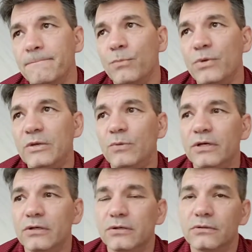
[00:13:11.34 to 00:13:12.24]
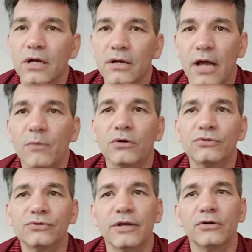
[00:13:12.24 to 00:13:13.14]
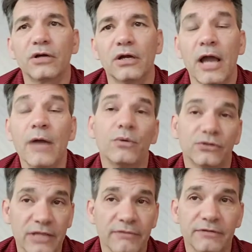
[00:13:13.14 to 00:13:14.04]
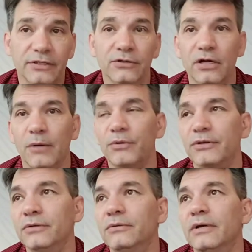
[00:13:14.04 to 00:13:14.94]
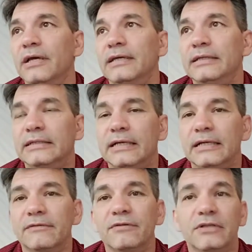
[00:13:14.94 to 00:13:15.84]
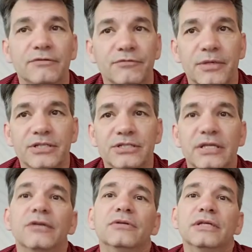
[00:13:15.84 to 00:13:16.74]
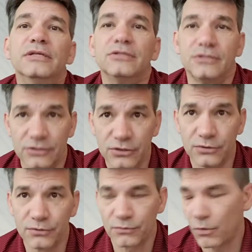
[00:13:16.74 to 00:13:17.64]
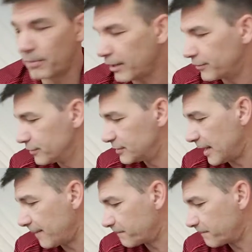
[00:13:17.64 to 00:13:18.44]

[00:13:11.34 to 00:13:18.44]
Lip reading: we will. I will definitely hook up with you and give you the information that you need to do Throwback Thursday.